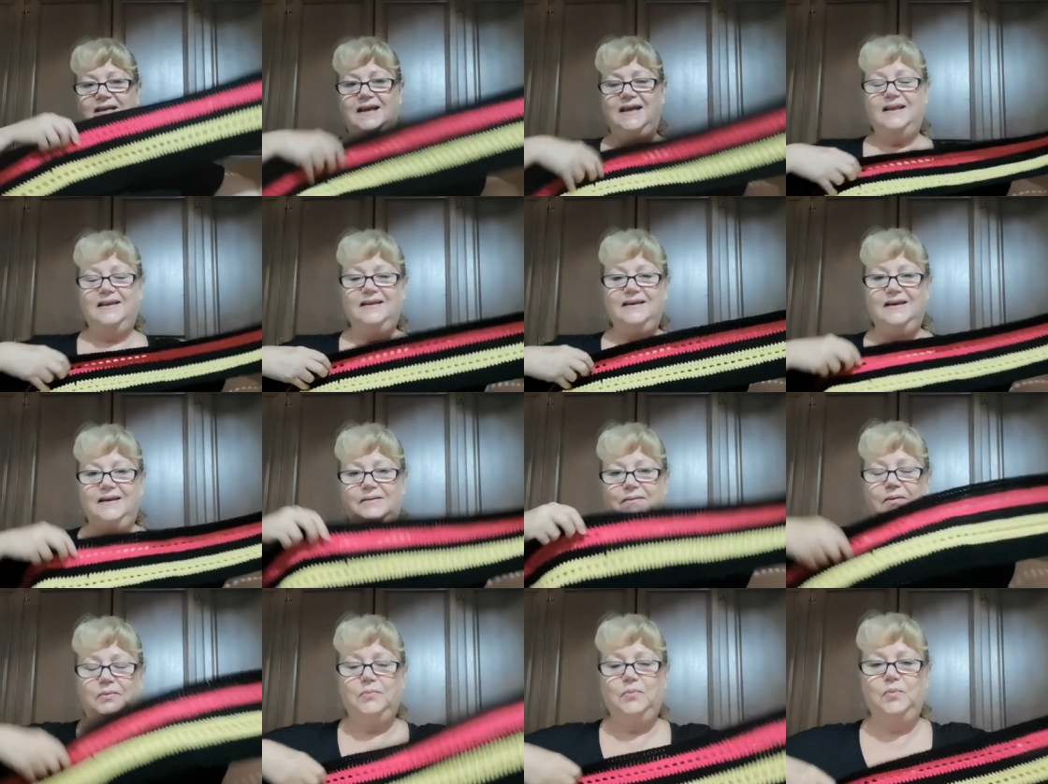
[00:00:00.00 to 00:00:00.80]
color
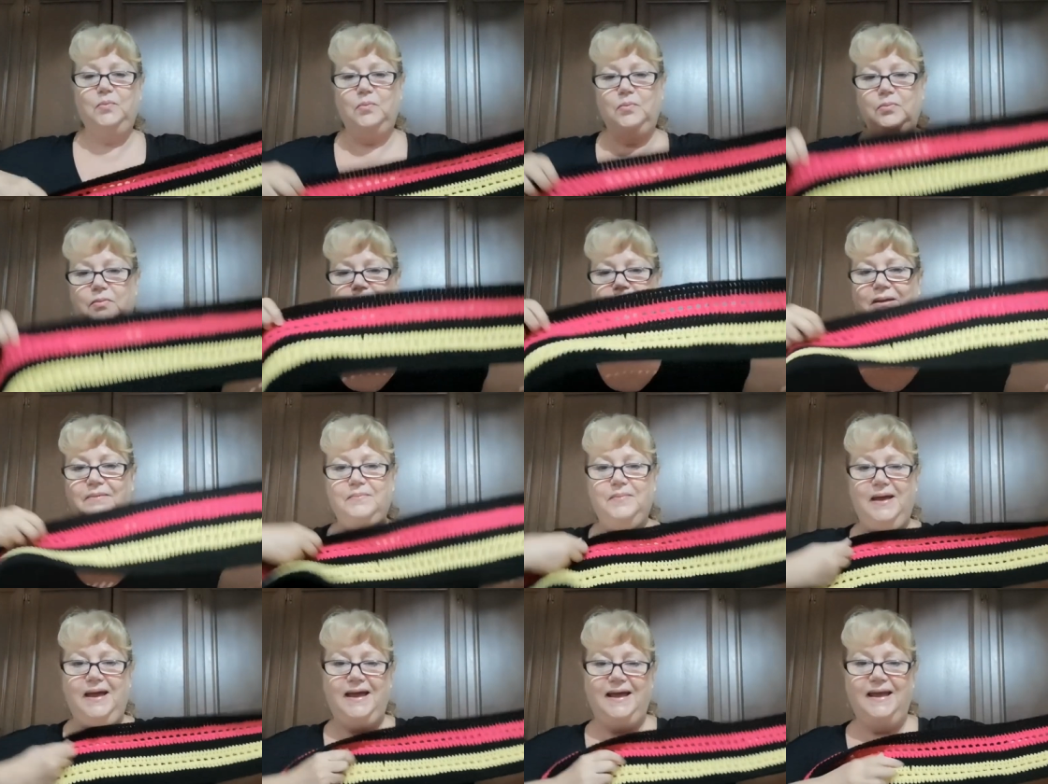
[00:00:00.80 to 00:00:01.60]
no
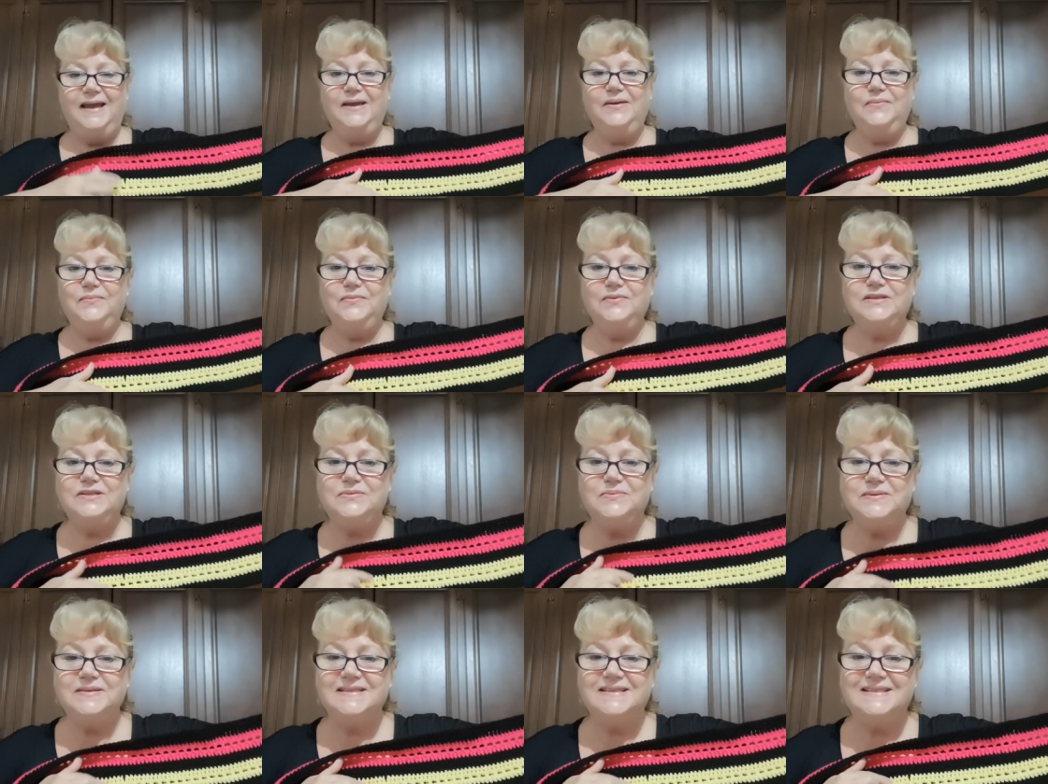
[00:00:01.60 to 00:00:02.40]
number eight,
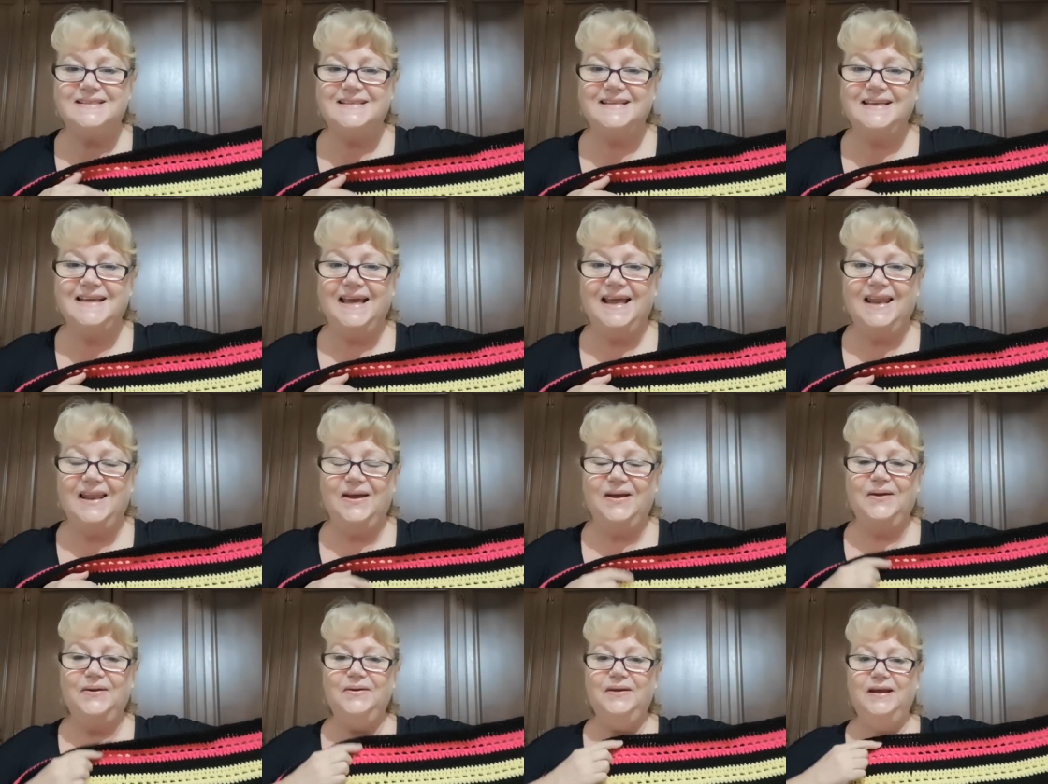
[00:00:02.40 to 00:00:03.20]
which was the
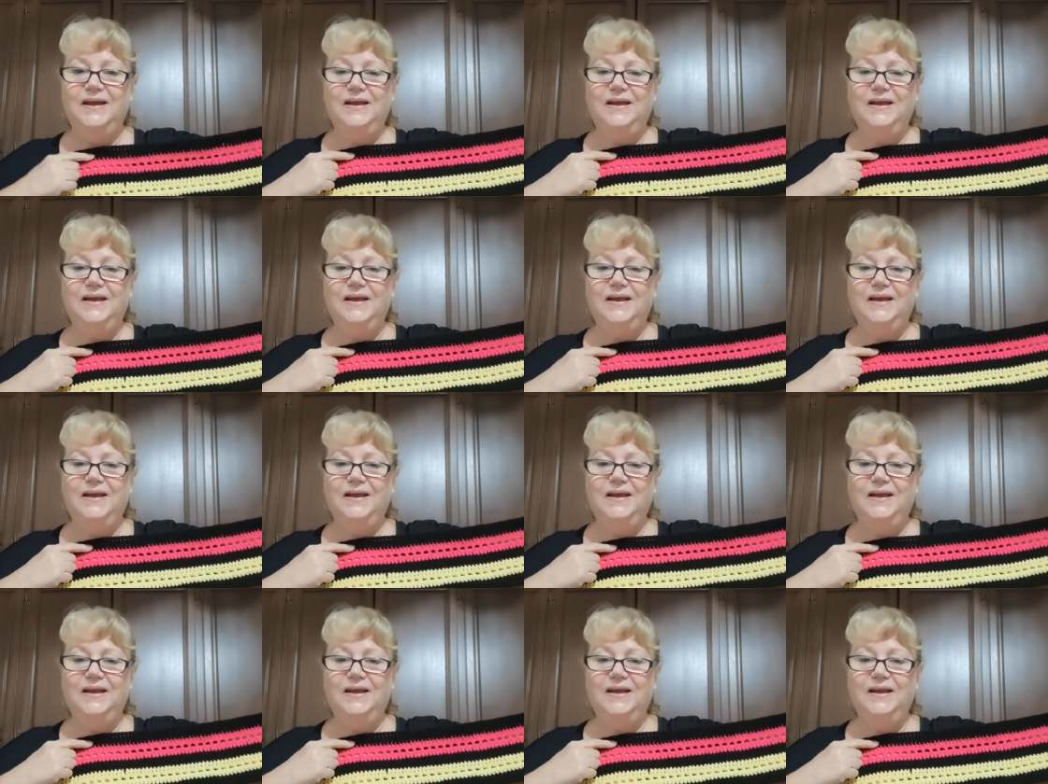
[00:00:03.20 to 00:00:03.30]
yellow,